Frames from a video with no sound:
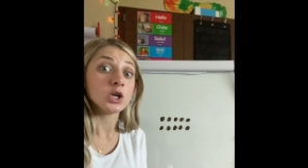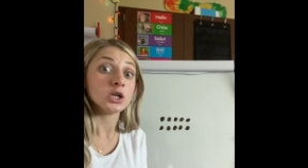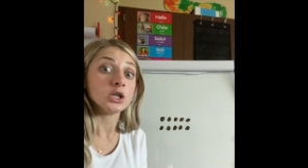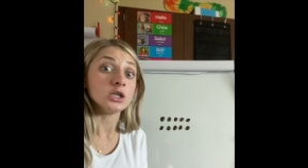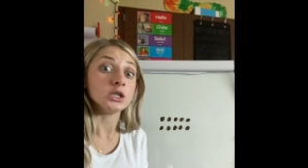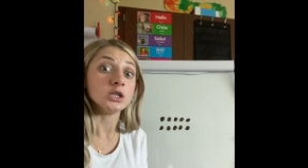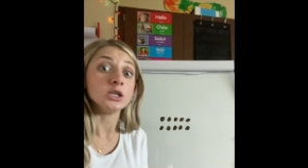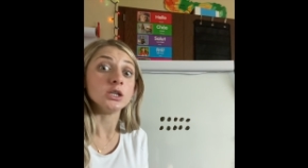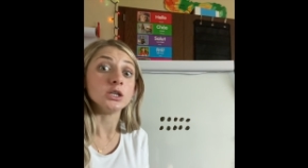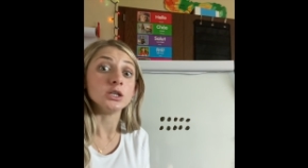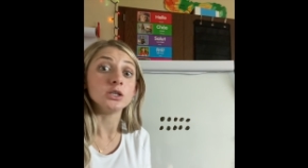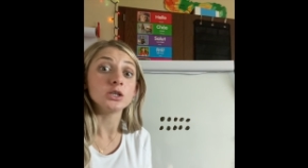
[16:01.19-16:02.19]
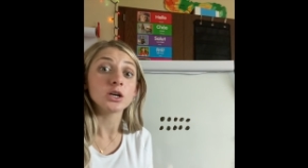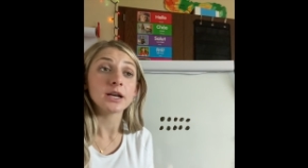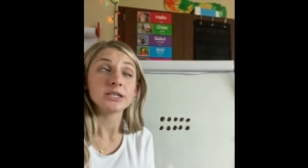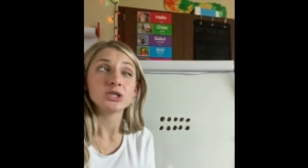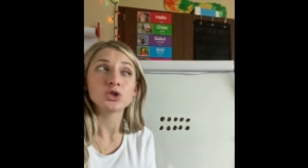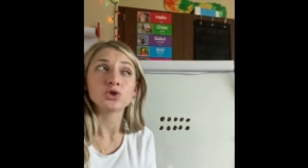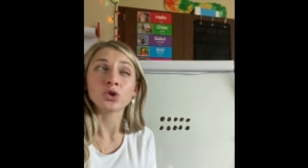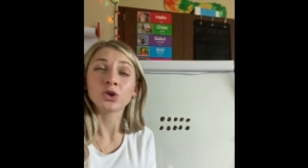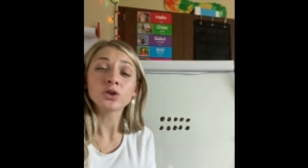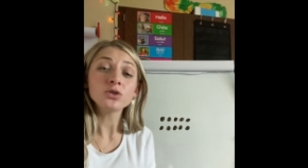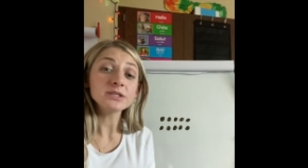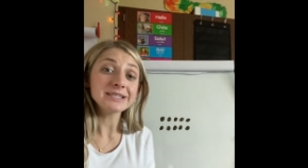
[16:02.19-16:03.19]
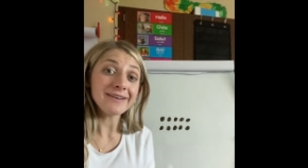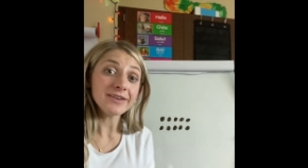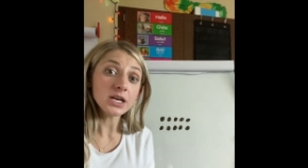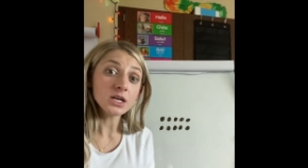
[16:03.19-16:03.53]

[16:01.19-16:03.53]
Could I circle 7?